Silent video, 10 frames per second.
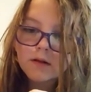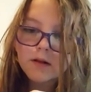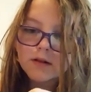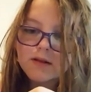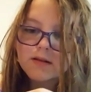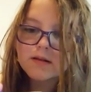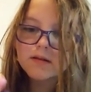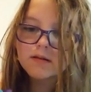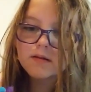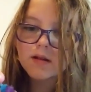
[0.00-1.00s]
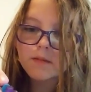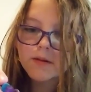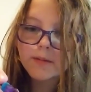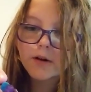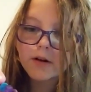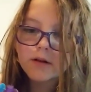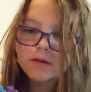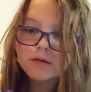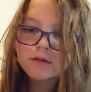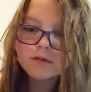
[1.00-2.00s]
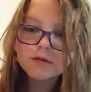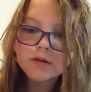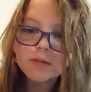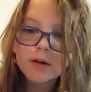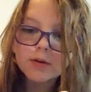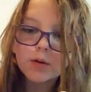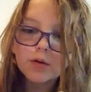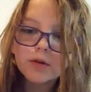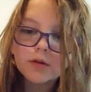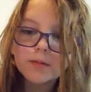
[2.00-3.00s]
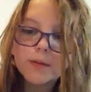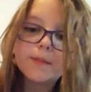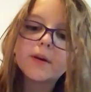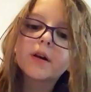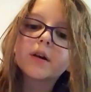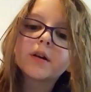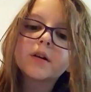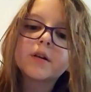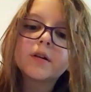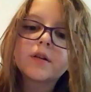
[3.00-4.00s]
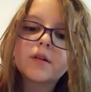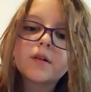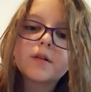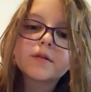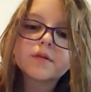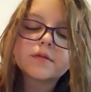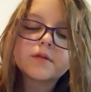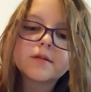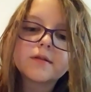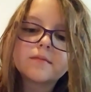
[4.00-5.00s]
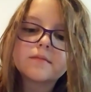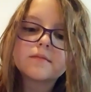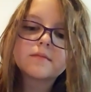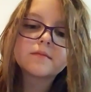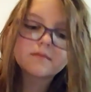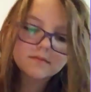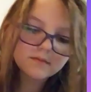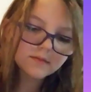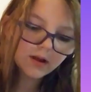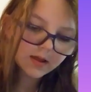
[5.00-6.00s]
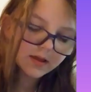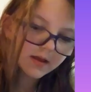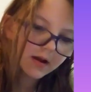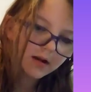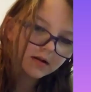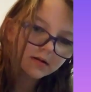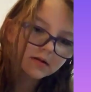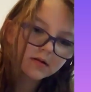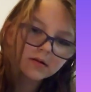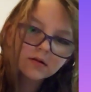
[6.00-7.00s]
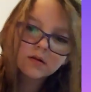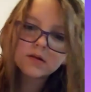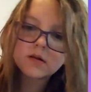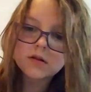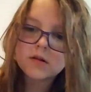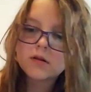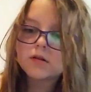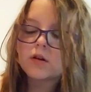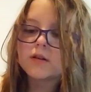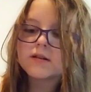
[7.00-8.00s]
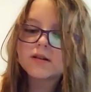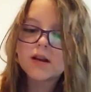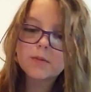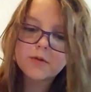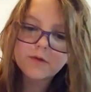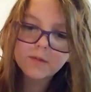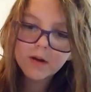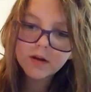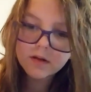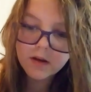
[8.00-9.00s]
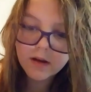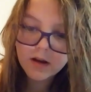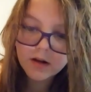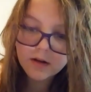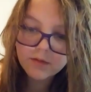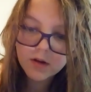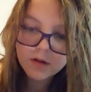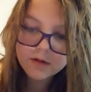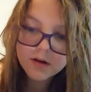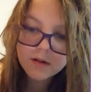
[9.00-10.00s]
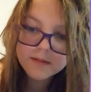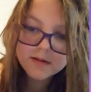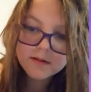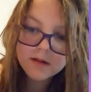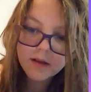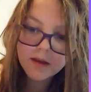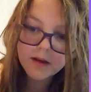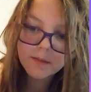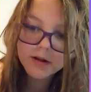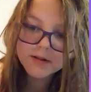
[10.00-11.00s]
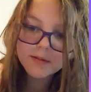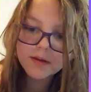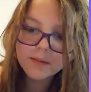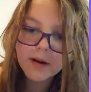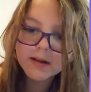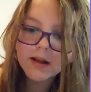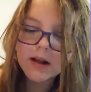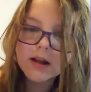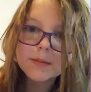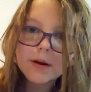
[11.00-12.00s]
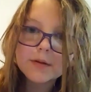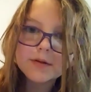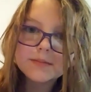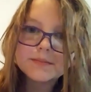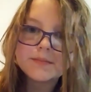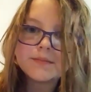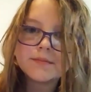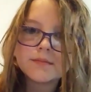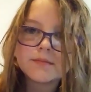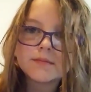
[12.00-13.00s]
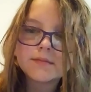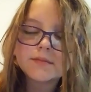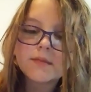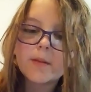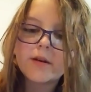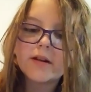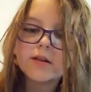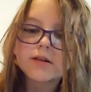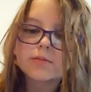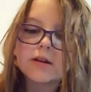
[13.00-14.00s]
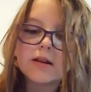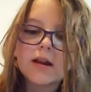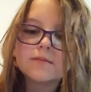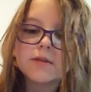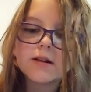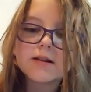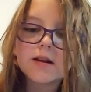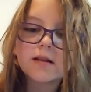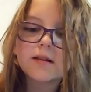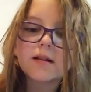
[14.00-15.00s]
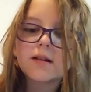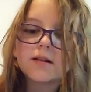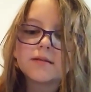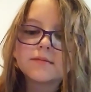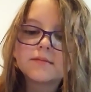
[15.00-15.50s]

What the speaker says: in this same spot just to make the hole a little bit bigger. So just that. Now this didn't happen for me like any of the other times. I think it might just be the bad lighting in my room. I mean, it looks pretty light, but it's not that light.